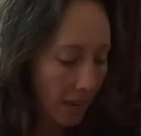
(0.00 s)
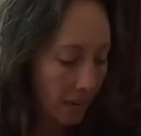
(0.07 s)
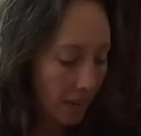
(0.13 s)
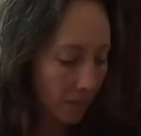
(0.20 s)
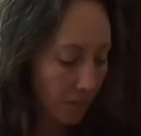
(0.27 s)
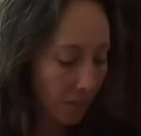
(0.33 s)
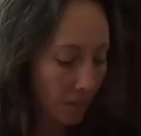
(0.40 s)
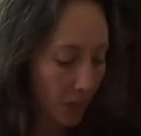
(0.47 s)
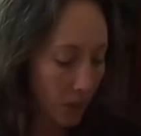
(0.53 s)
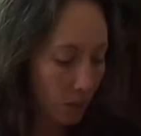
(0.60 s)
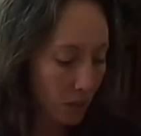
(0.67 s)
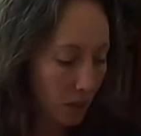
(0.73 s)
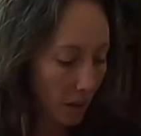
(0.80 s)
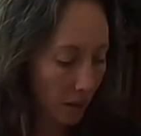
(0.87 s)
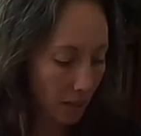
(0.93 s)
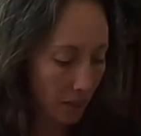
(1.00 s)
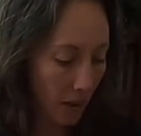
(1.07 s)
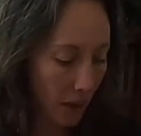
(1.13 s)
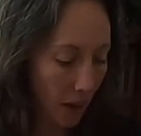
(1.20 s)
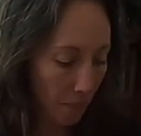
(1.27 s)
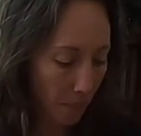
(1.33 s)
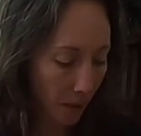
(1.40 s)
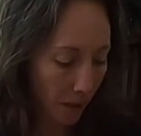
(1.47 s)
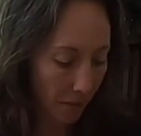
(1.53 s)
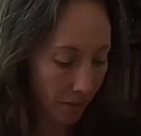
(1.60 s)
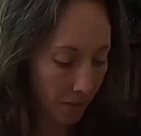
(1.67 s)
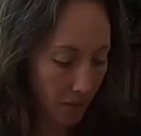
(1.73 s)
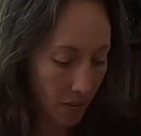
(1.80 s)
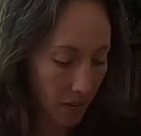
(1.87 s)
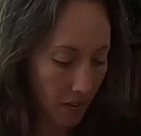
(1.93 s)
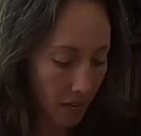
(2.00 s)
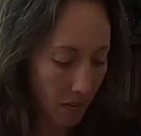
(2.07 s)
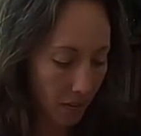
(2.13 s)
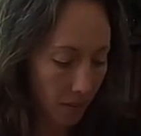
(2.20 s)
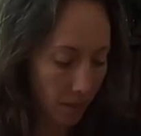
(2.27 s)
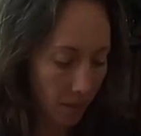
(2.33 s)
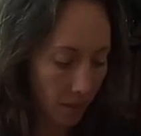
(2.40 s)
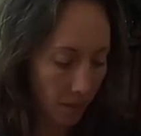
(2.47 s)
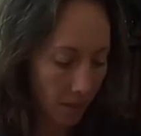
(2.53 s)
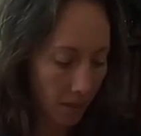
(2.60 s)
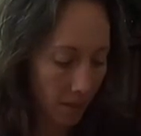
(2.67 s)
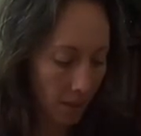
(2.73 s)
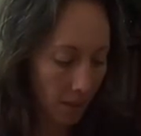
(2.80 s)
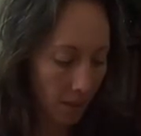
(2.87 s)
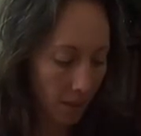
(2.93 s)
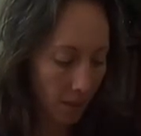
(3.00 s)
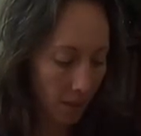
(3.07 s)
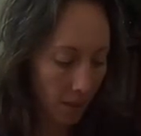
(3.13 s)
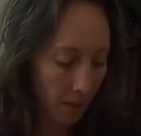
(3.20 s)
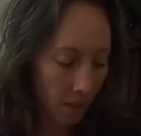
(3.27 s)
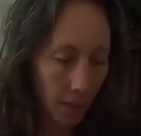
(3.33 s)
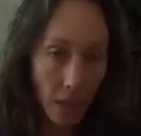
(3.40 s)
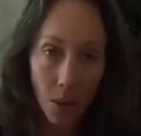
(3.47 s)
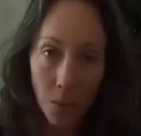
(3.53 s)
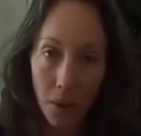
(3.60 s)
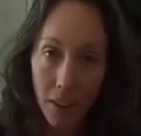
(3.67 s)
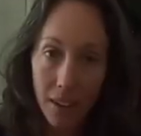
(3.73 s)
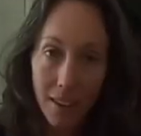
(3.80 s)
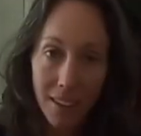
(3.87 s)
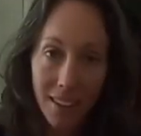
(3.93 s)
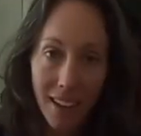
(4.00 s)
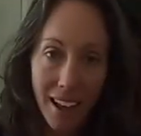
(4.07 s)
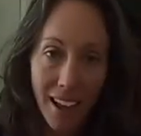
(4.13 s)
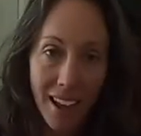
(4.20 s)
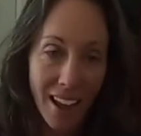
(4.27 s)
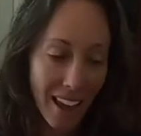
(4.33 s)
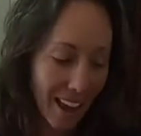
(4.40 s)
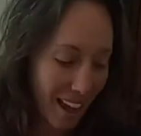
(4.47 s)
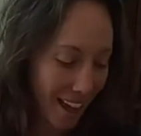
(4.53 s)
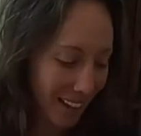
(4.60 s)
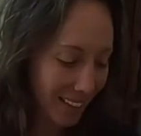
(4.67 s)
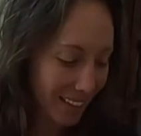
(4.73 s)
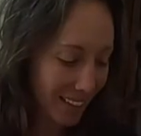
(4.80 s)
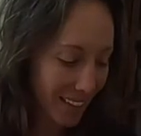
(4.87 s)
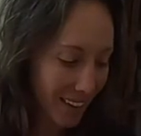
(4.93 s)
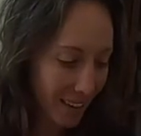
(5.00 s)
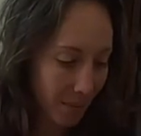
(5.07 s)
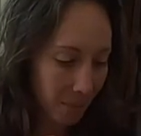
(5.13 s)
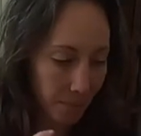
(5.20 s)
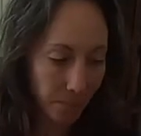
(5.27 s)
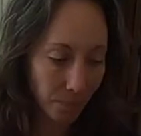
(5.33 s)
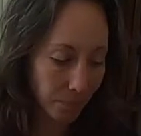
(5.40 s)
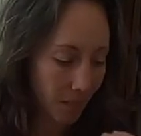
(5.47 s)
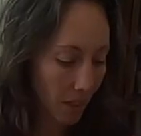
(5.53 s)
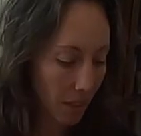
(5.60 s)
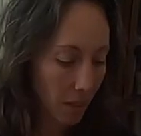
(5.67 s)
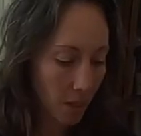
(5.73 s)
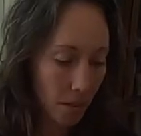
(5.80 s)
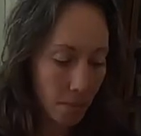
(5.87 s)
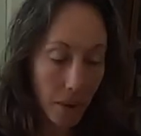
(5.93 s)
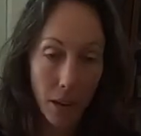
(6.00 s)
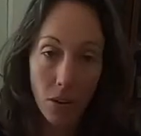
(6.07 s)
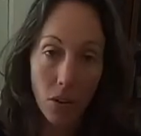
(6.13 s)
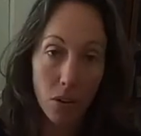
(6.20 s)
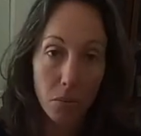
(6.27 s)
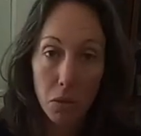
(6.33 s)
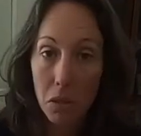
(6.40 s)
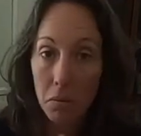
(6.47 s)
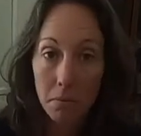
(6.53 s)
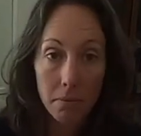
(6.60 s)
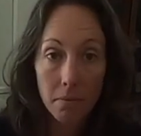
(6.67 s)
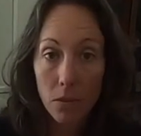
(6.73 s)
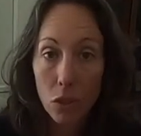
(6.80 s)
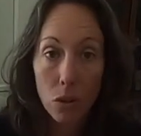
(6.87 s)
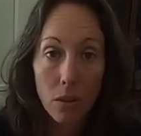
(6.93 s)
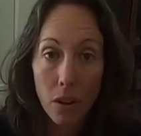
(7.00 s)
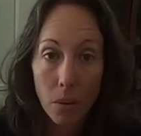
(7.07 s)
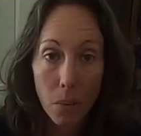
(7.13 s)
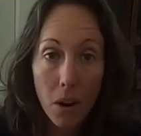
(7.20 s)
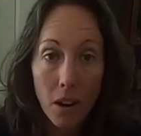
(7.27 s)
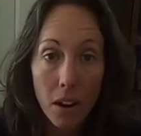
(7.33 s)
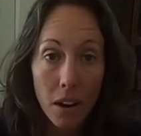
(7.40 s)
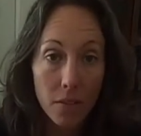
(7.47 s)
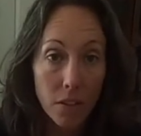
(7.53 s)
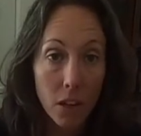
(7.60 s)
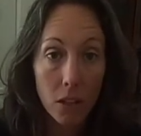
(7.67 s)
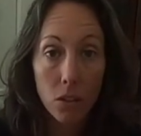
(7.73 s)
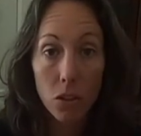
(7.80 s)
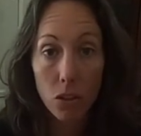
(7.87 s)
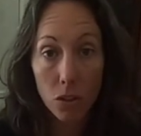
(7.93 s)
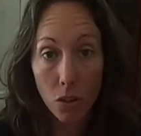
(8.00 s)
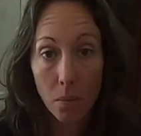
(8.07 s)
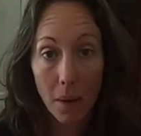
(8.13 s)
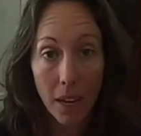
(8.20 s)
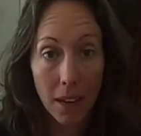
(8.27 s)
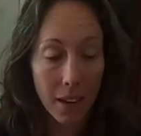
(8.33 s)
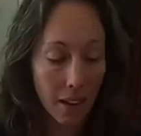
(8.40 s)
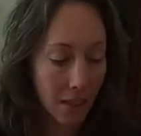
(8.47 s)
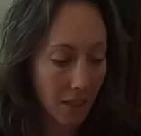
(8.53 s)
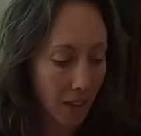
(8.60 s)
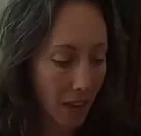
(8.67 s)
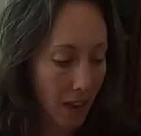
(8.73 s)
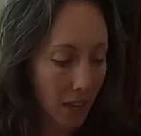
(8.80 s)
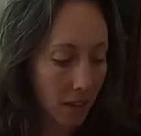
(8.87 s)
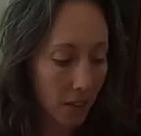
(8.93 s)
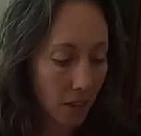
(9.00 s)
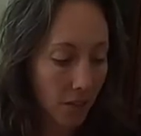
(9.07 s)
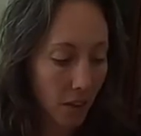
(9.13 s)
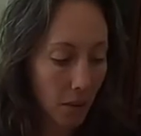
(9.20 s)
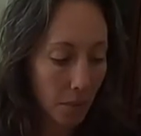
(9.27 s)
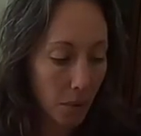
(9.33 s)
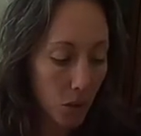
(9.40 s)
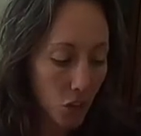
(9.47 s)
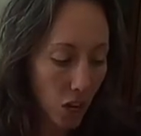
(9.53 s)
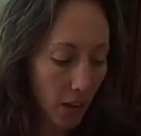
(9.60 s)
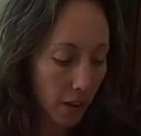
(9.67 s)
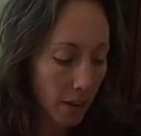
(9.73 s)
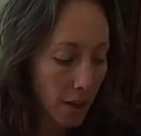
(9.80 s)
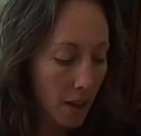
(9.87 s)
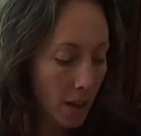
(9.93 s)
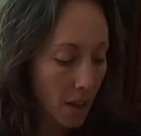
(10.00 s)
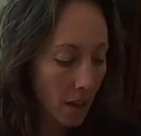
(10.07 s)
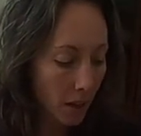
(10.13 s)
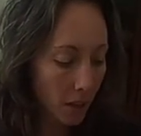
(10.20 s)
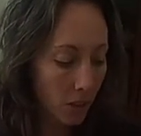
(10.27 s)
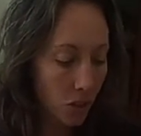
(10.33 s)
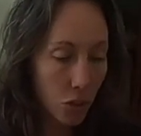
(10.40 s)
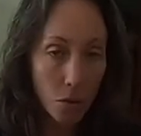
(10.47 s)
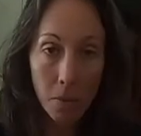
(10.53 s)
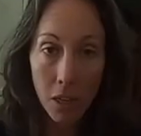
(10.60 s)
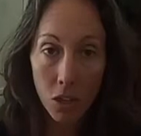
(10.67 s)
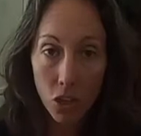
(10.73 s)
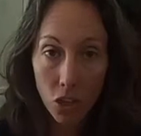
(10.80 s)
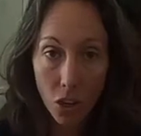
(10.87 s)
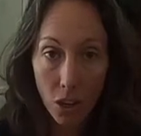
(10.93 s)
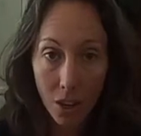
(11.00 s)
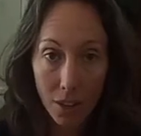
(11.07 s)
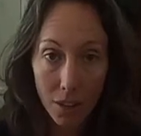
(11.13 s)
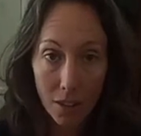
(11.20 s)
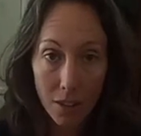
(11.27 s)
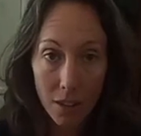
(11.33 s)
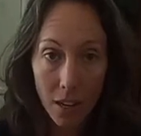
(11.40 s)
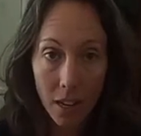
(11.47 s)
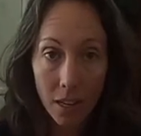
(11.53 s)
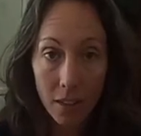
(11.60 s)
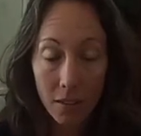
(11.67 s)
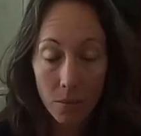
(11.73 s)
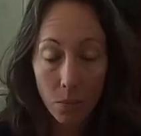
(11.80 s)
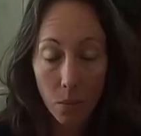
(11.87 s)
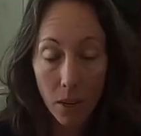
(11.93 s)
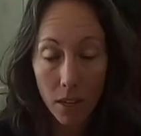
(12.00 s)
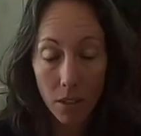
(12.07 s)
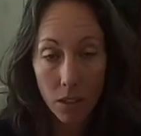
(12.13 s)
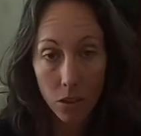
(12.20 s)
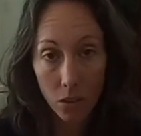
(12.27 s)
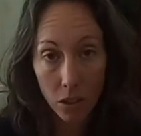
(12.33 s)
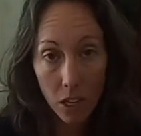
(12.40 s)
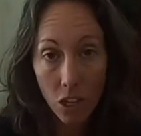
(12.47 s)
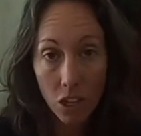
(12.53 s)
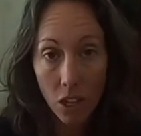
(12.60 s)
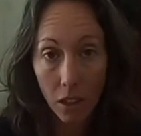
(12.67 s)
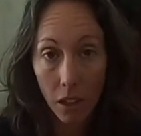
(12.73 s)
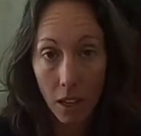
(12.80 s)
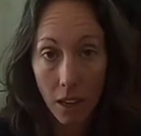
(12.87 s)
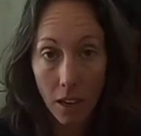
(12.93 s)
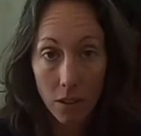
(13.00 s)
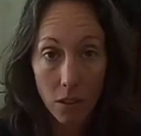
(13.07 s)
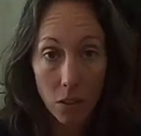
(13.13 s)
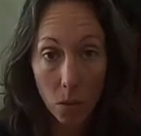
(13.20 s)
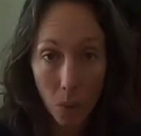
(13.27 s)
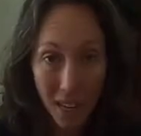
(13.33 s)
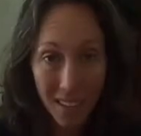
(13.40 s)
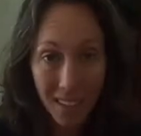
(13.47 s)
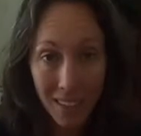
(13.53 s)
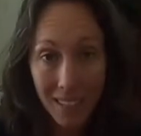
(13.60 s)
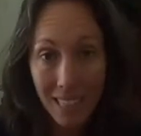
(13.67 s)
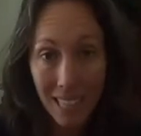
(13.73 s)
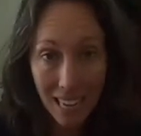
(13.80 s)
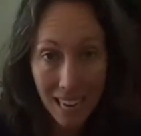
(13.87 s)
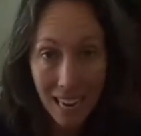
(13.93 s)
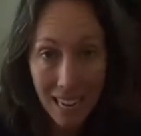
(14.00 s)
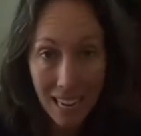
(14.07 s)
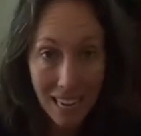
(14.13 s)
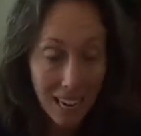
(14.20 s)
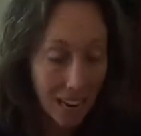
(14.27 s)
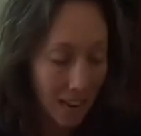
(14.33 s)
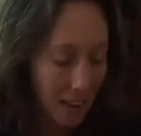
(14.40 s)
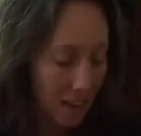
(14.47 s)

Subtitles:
it floats on top of the liquid, and the microbes do their work of consuming, in the case of kombucha, consuming sugars in what is traditionally a sweet tea,